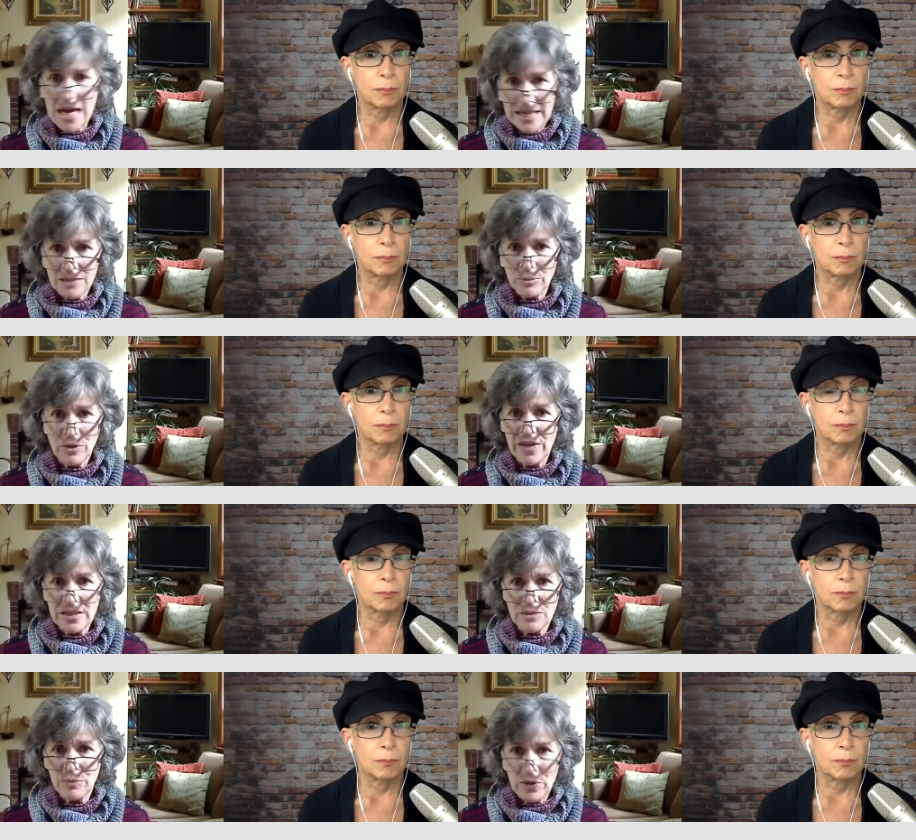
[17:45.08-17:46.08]
Speaker 1: edible. That's
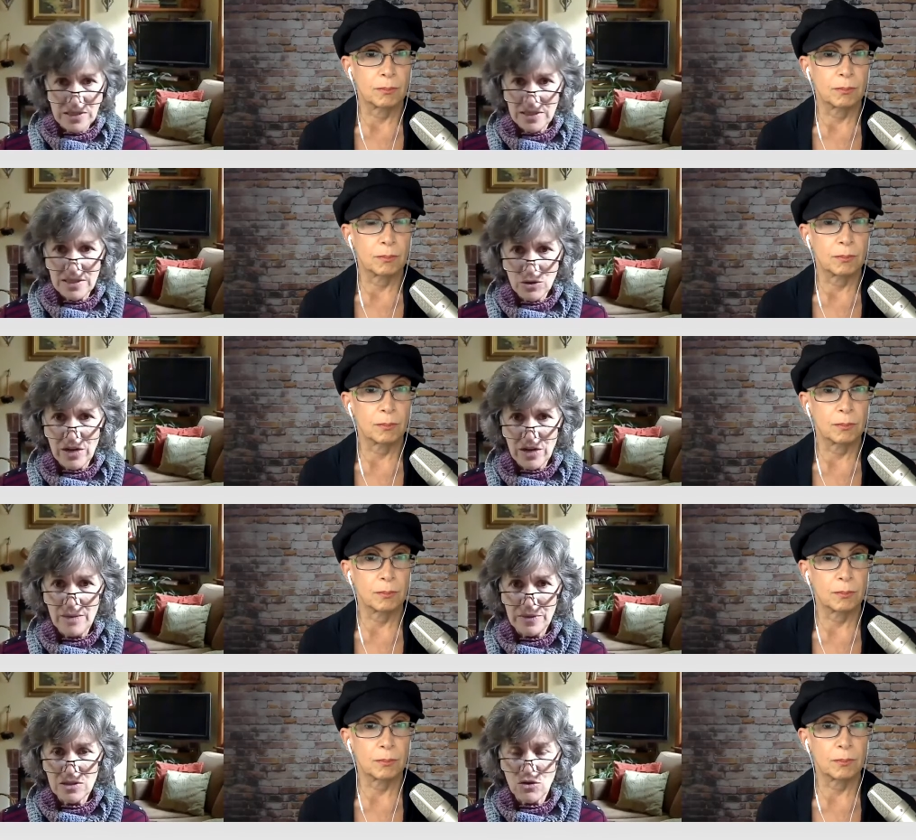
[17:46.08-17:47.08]
a poisonous grape.
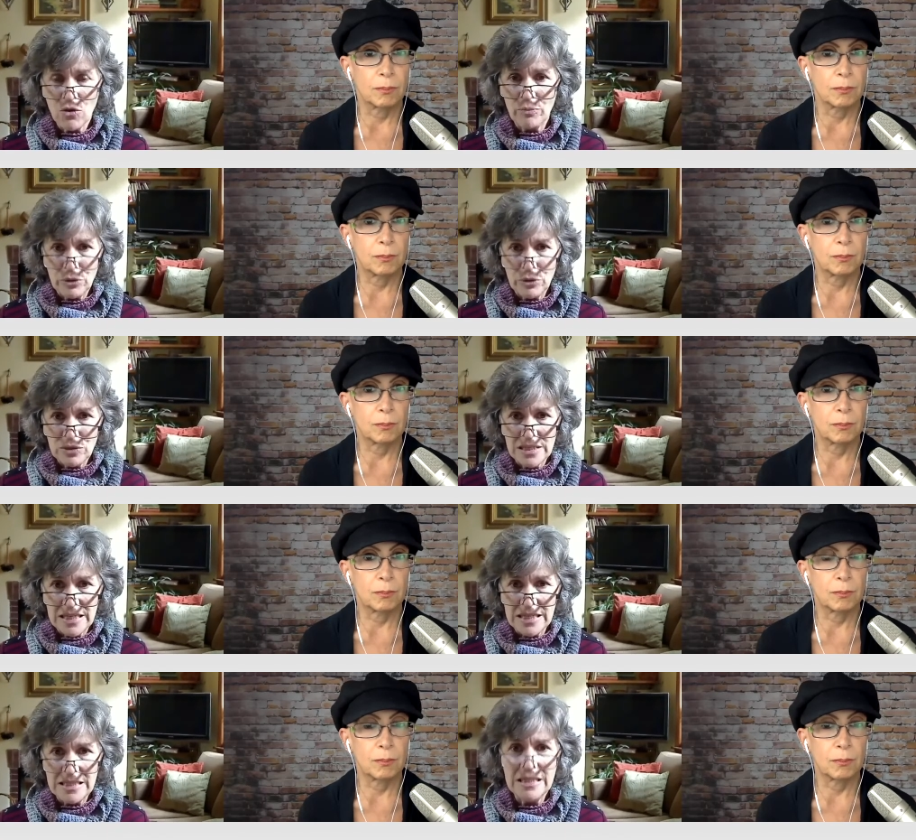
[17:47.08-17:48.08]
It's called
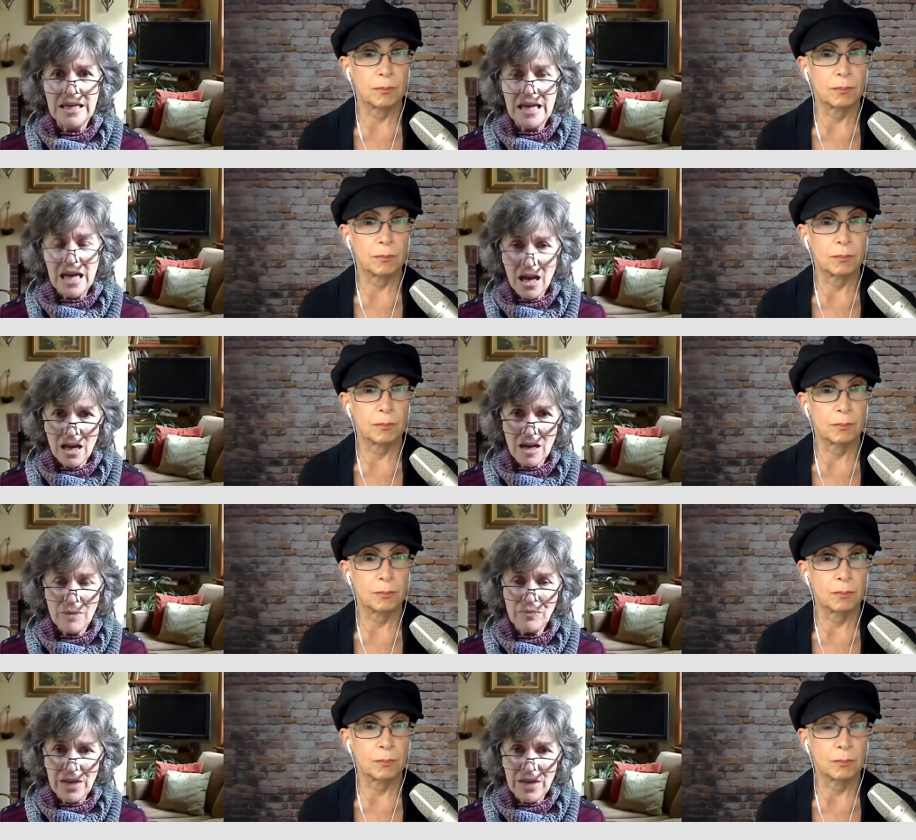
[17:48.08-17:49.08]
moonseed
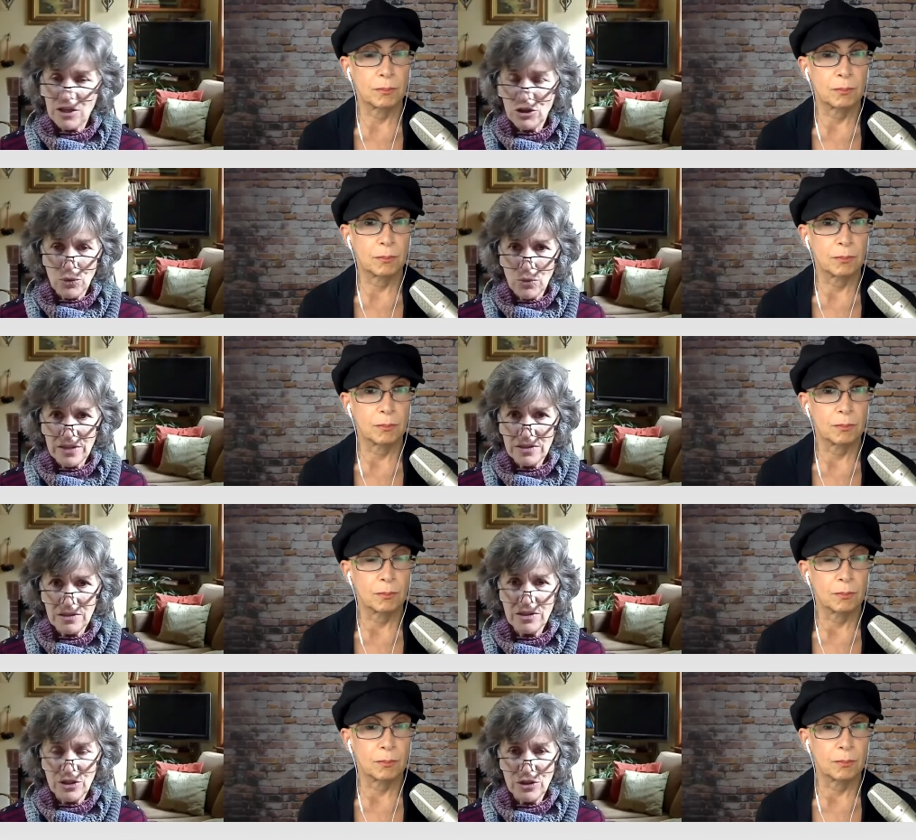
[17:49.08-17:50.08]
um, and you don't want
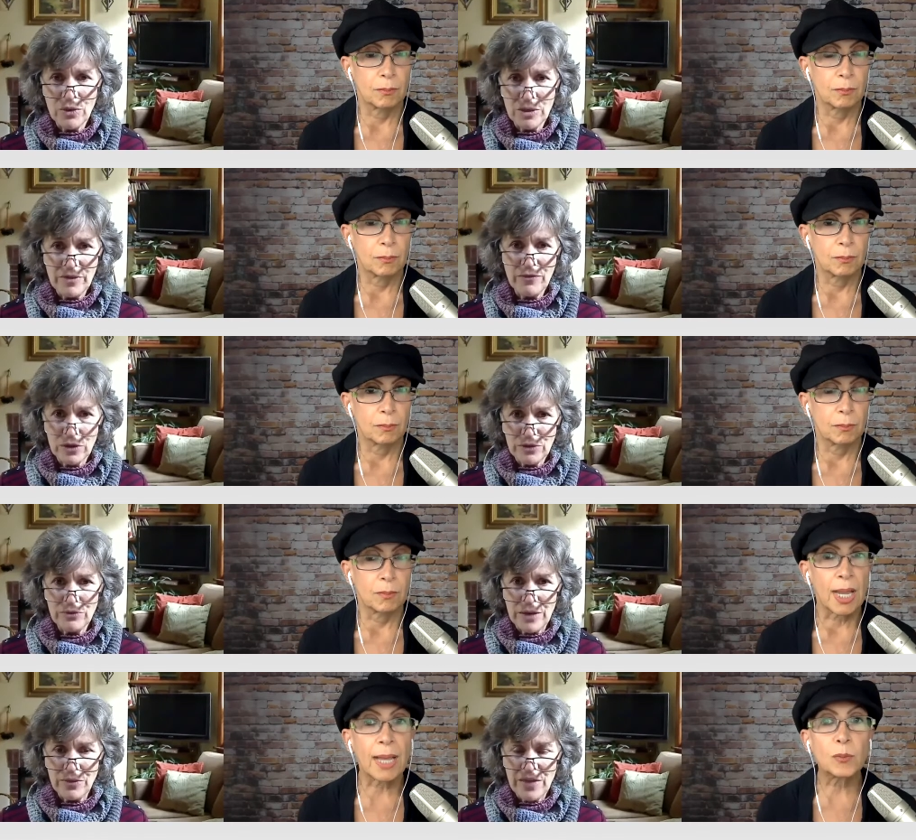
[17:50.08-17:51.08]
you don't want to be fooling
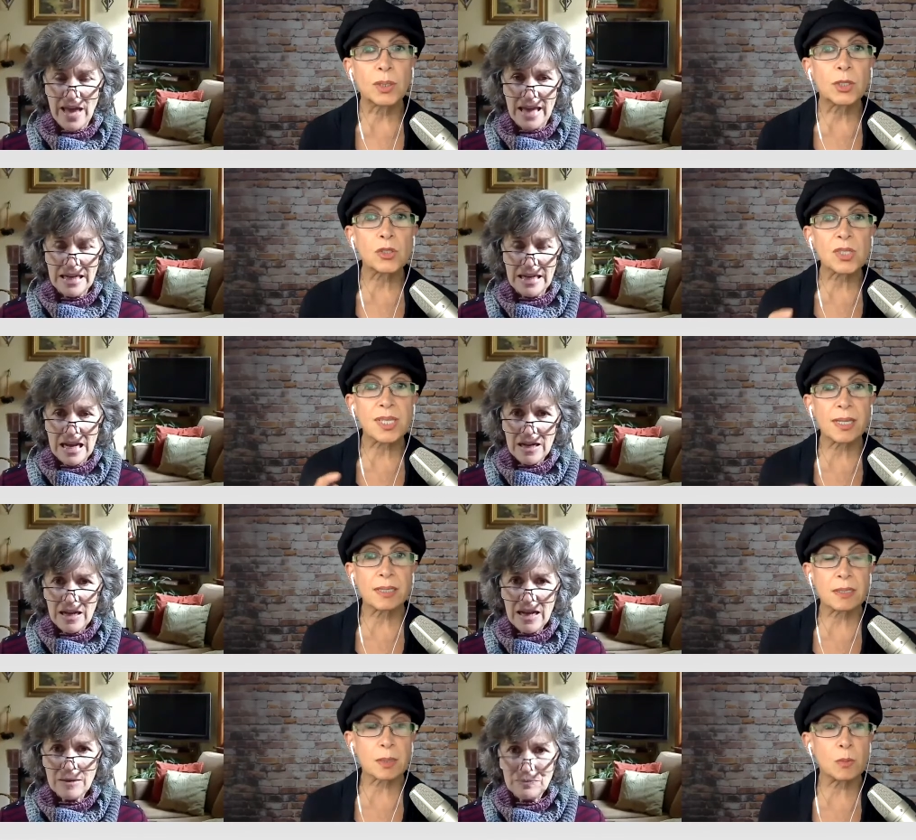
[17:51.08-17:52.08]
around with. And that.
Speaker 2: when you're
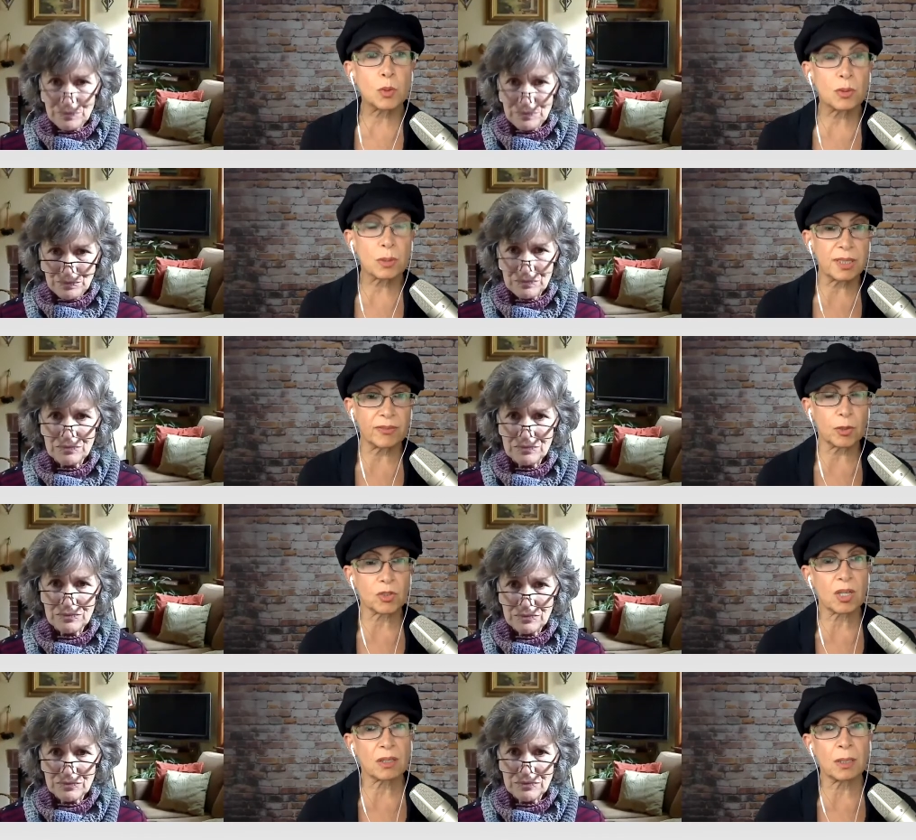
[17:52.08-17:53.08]
saying smooth leaf, you're
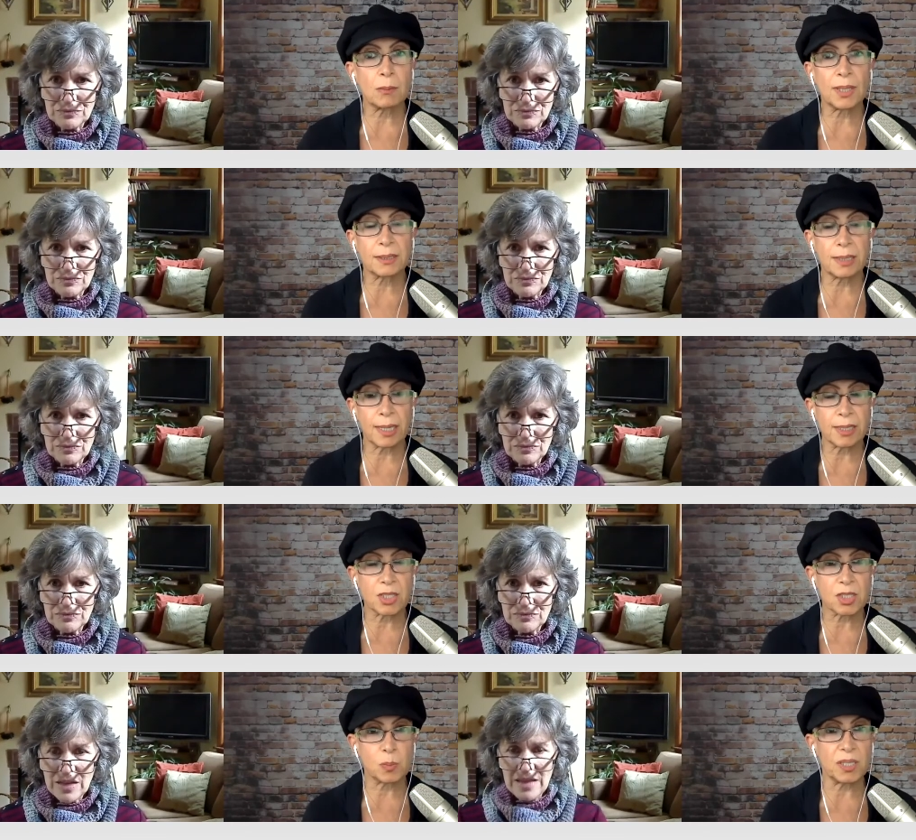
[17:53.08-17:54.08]
talking about the
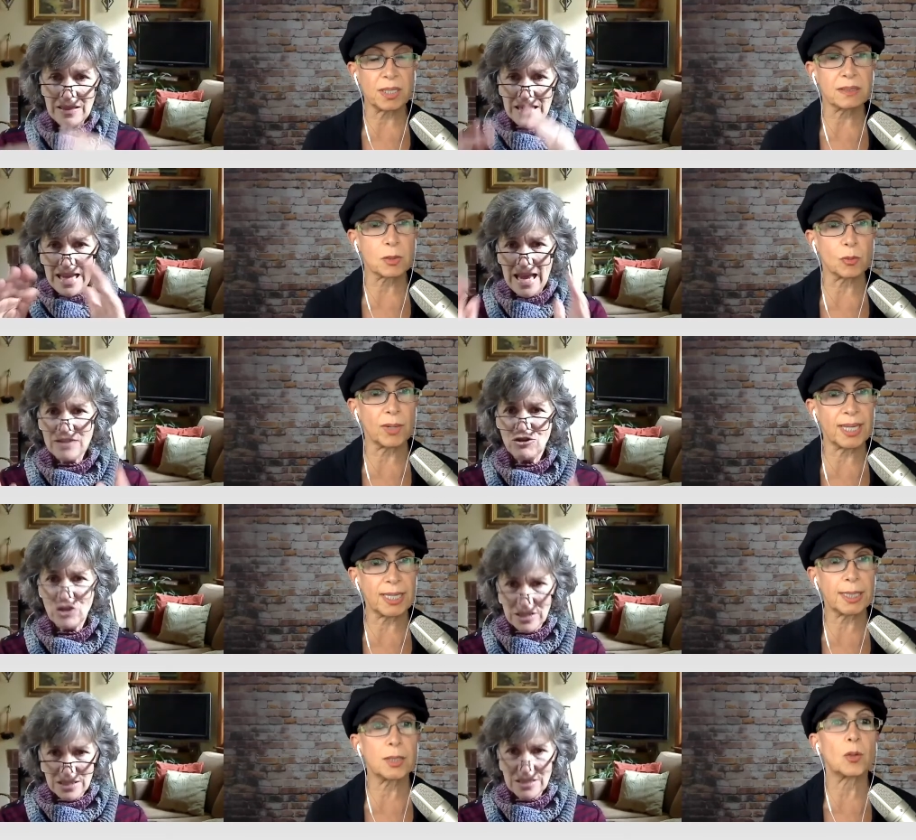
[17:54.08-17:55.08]
edges being the edges.
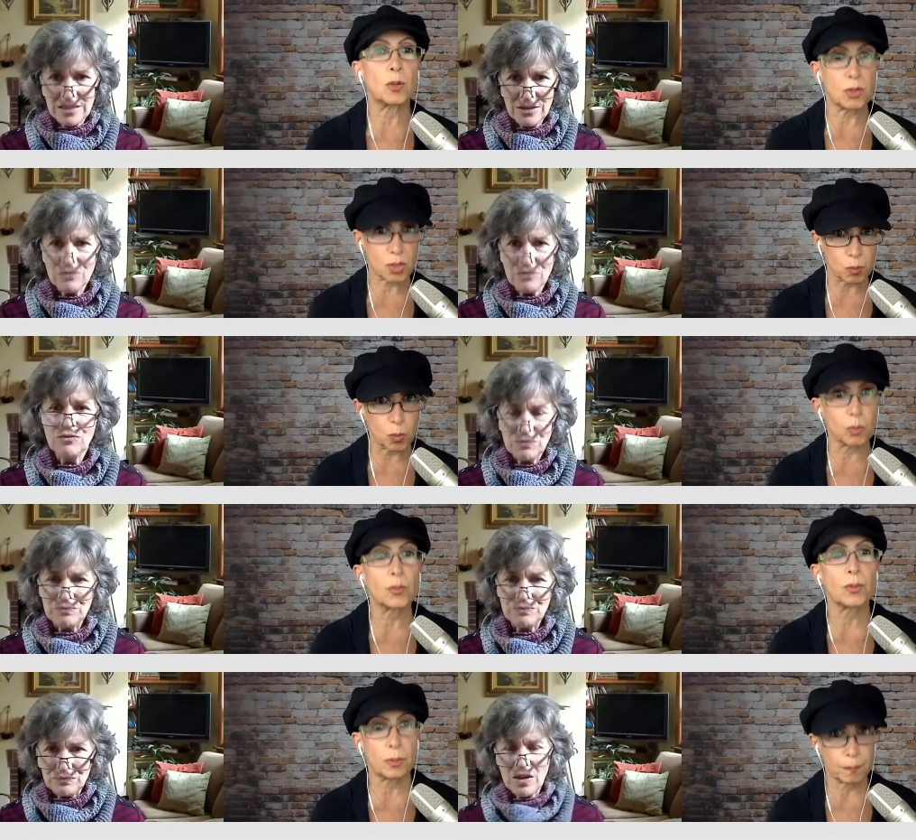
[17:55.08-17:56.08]
serrated or smooth.
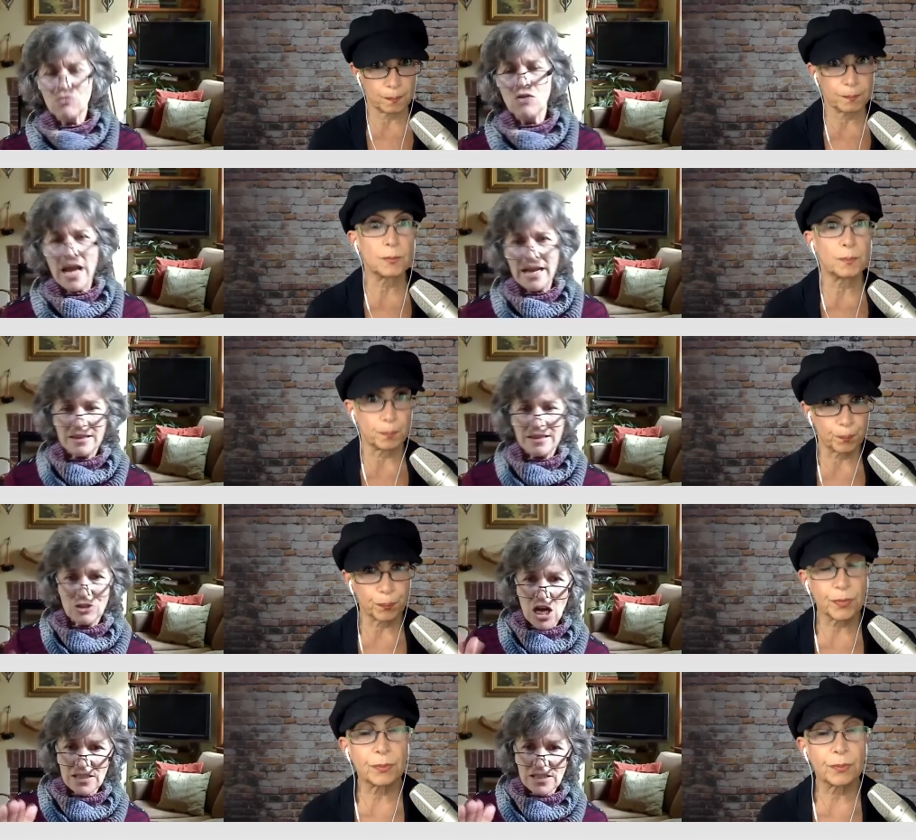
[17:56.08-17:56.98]
Right, they're not